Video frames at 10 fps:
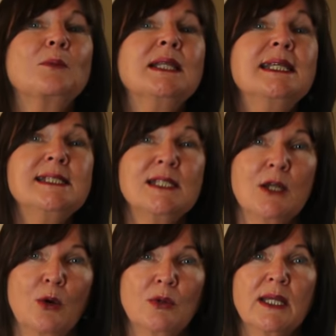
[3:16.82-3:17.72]
Please
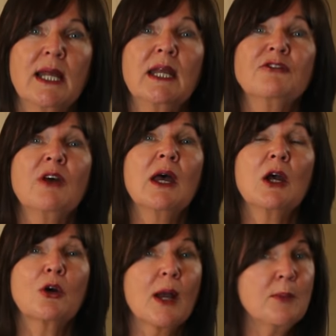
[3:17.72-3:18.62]
note that if
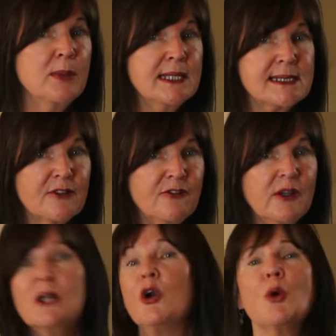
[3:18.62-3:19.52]
Cramping is
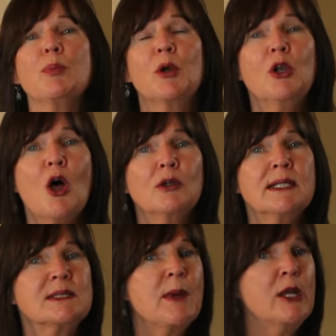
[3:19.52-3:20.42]
severe or prolonged.
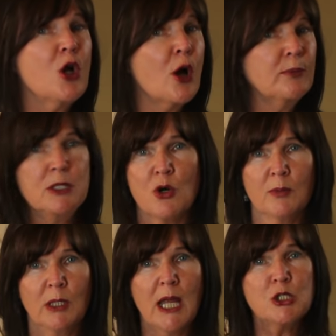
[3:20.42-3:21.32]
This may not be
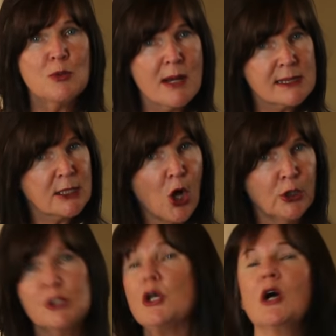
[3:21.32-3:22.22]
normal and you must call
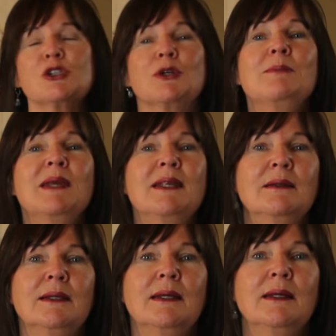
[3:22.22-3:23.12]
your doctor
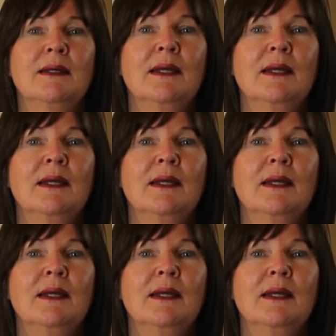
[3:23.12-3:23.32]
immediately.